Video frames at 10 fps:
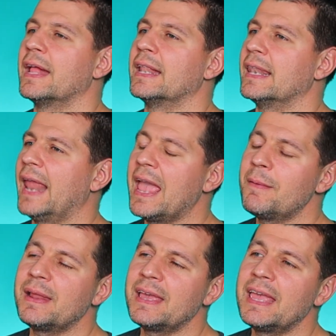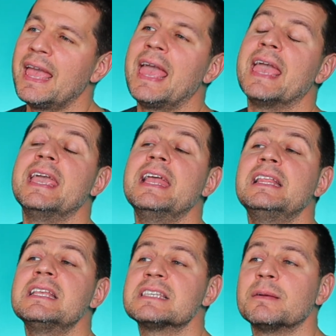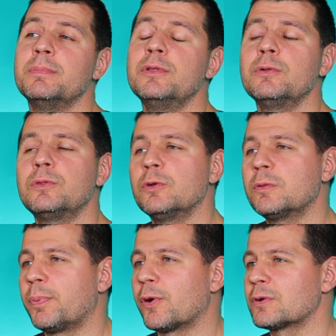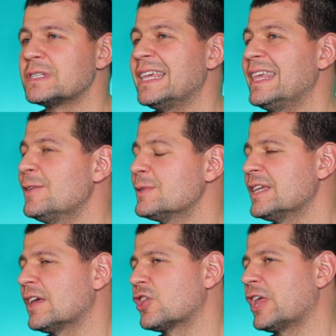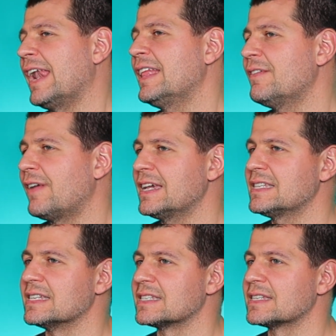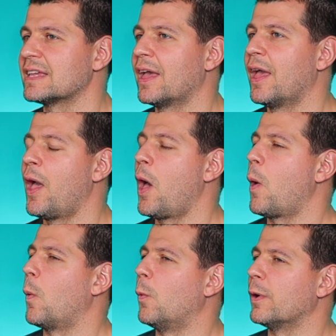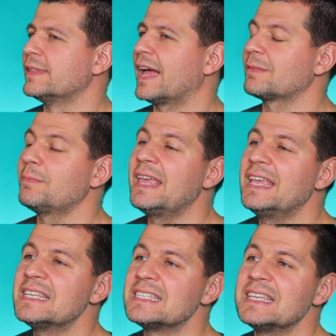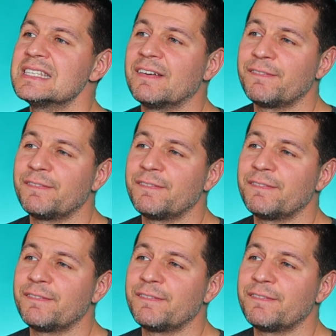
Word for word: Namely, it is a Bluetooth proxy using Shelly devices. What that means is the